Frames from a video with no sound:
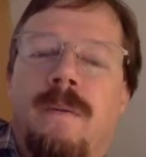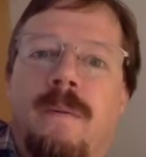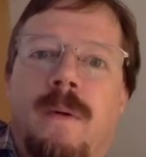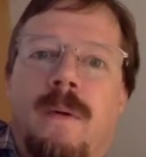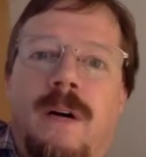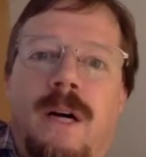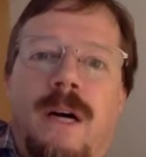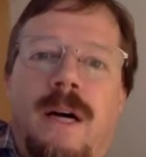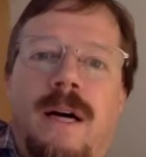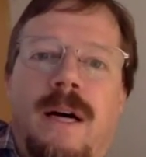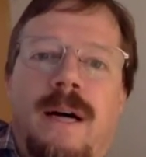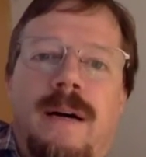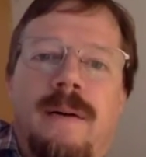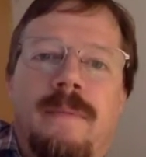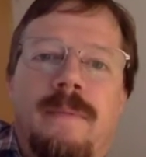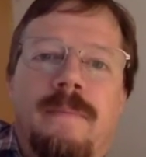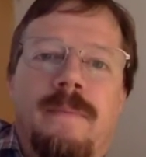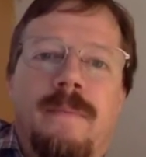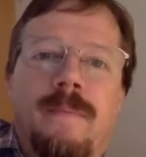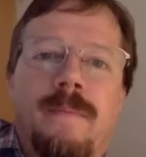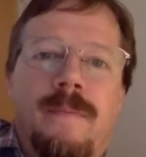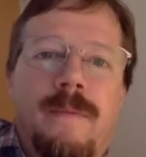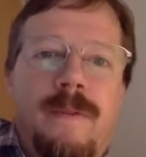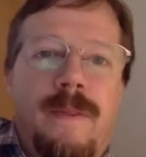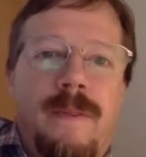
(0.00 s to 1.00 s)
Uh,
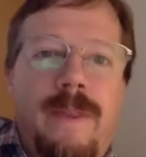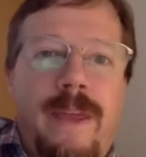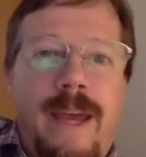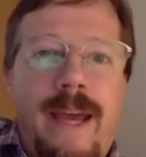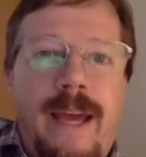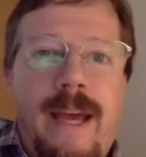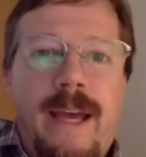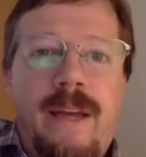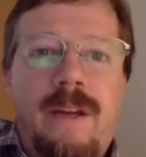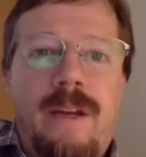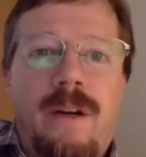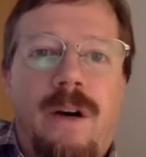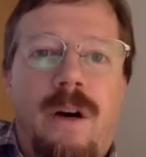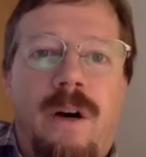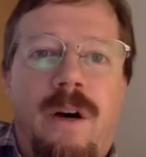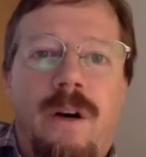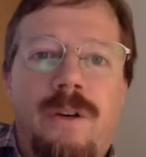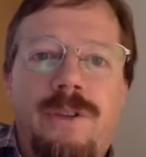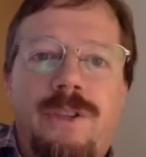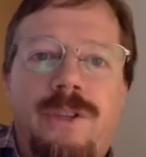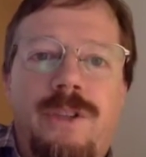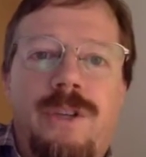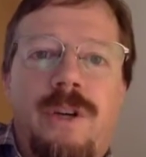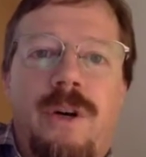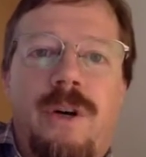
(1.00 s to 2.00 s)
and
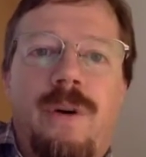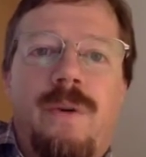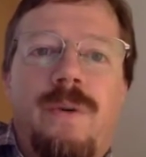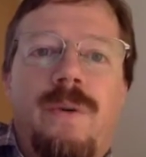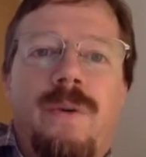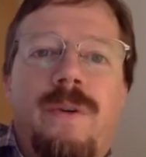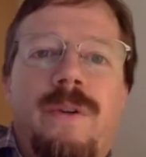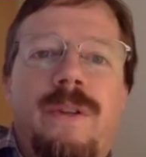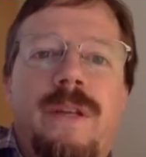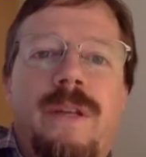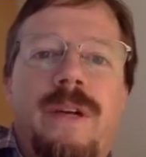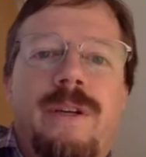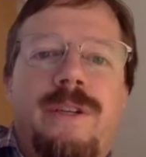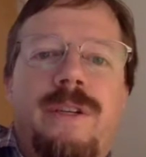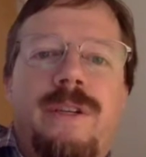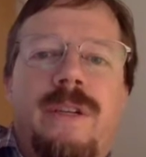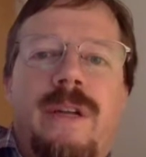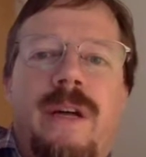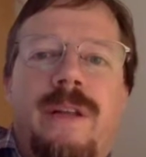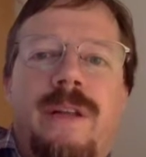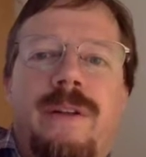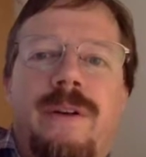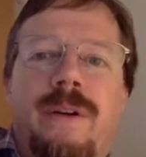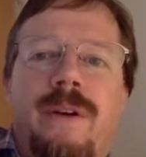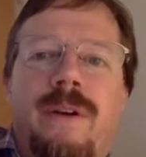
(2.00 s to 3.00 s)
also, there's
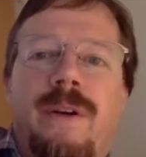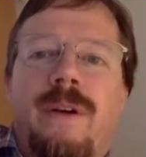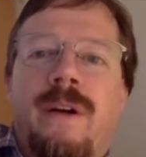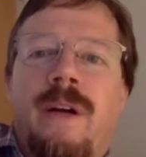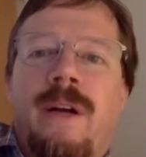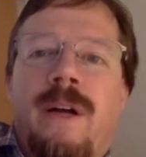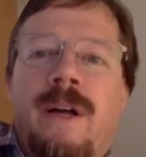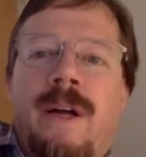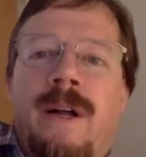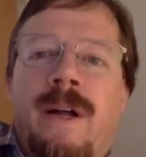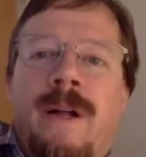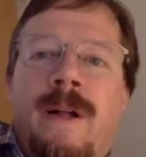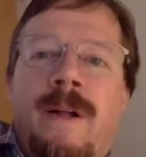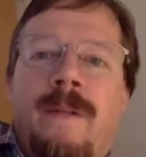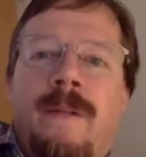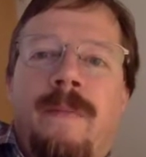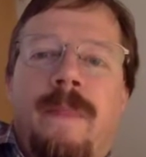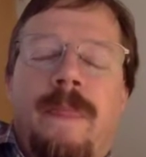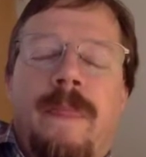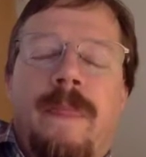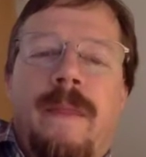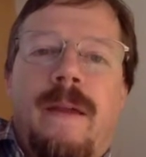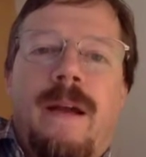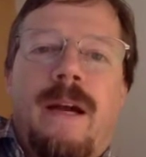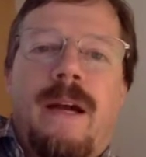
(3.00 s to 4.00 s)
another.
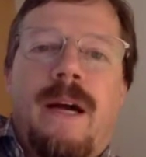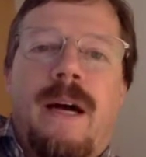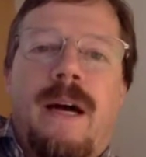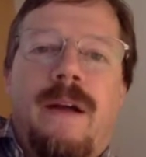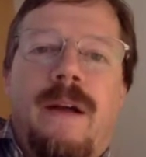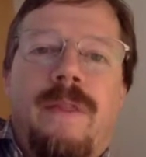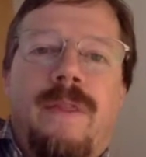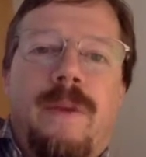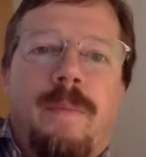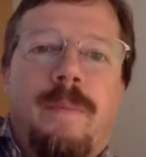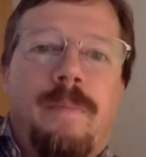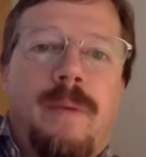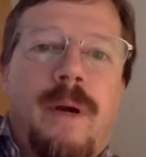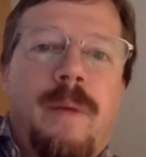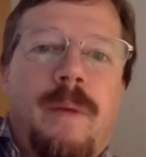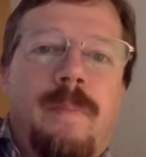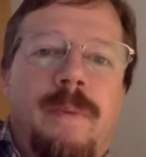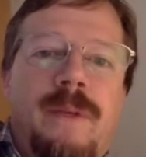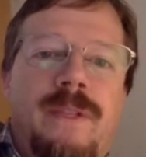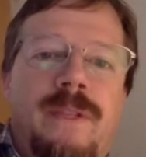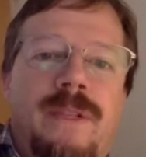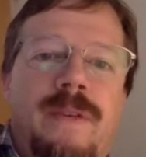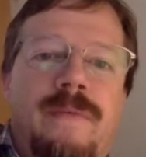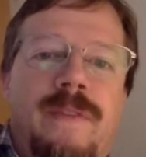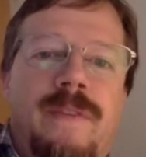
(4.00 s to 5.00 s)
The
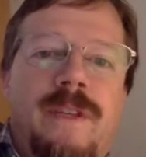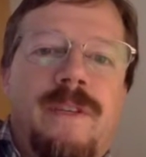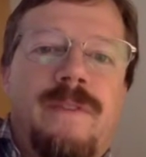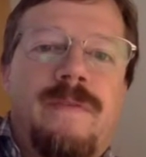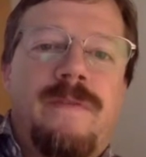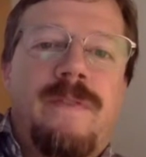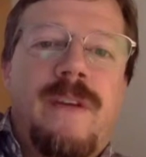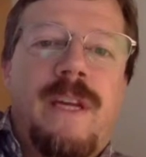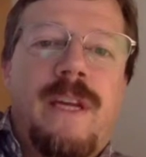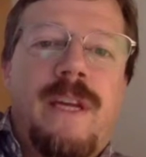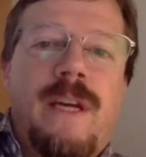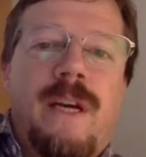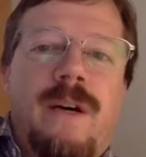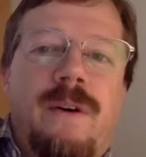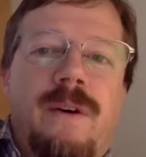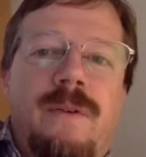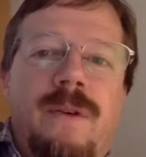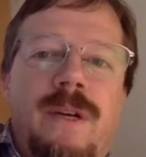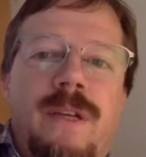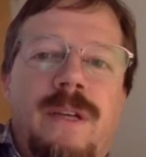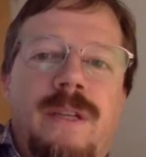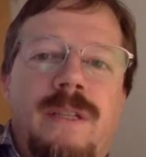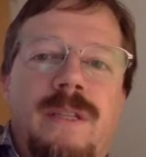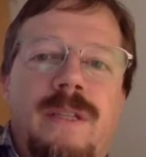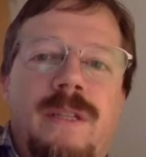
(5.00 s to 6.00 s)
purpose of this video
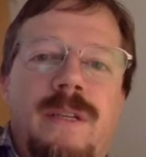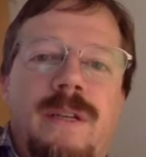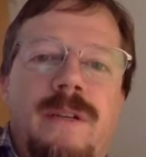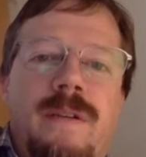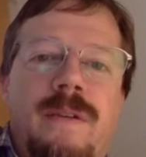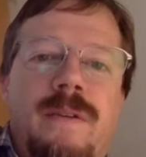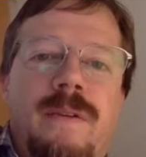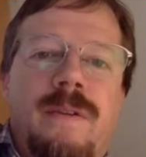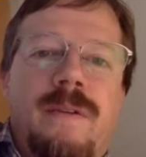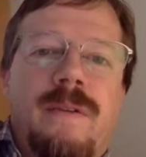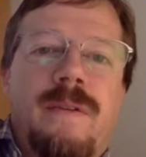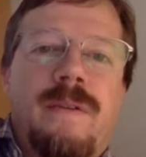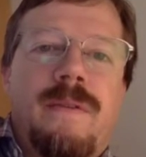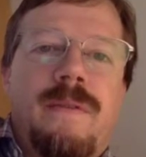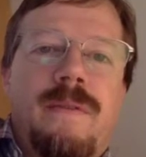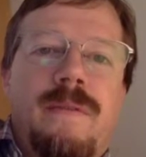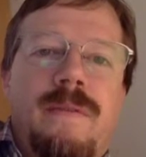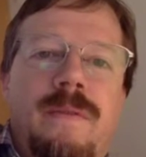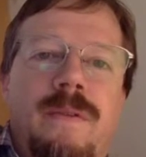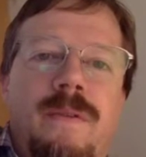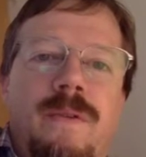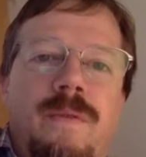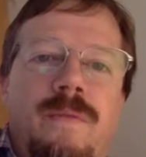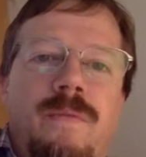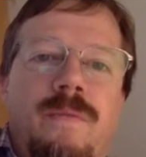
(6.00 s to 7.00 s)
is to
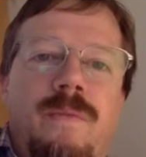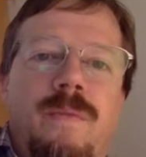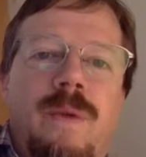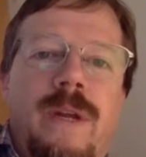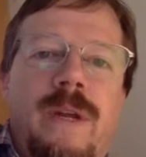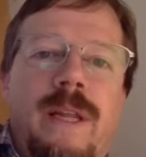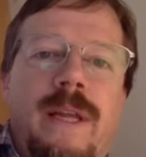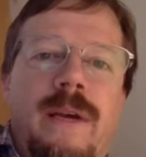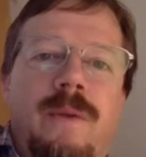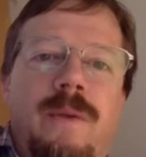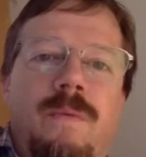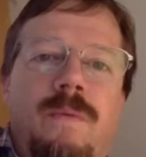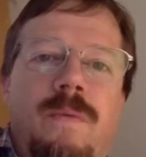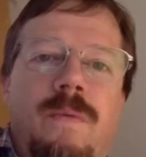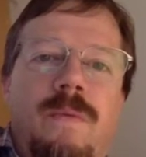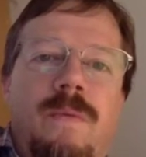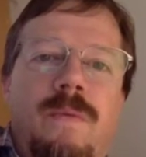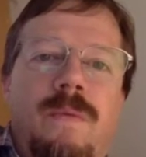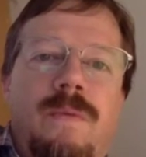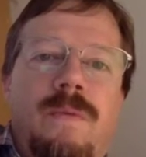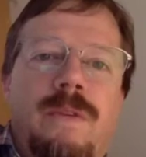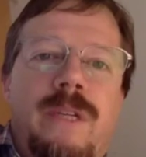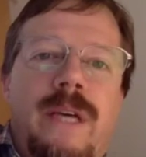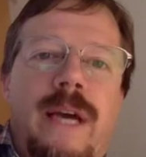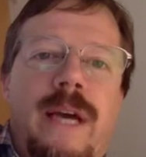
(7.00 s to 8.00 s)
really
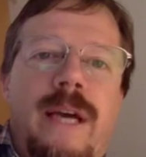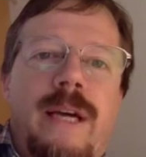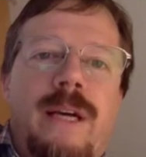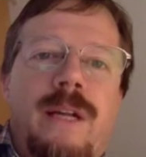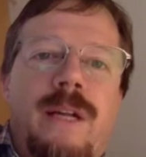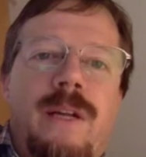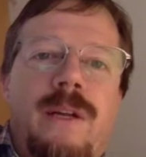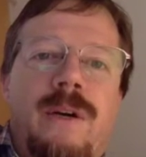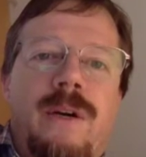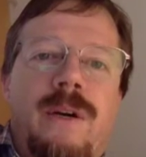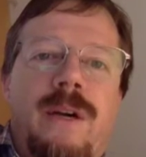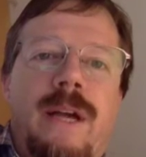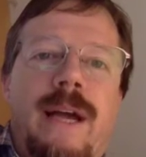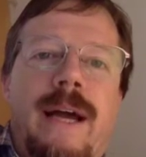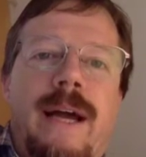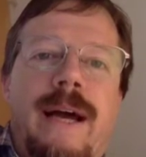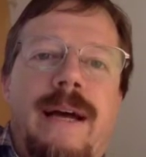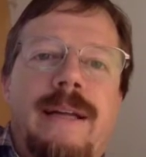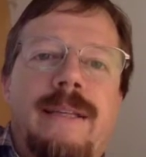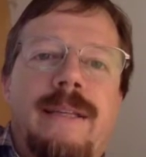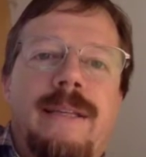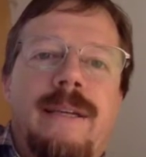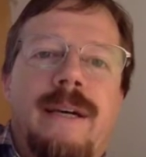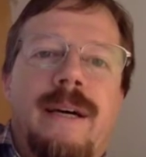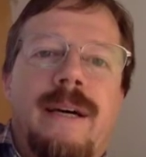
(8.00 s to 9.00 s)
take a look
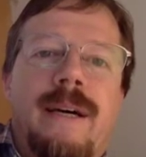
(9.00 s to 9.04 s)
at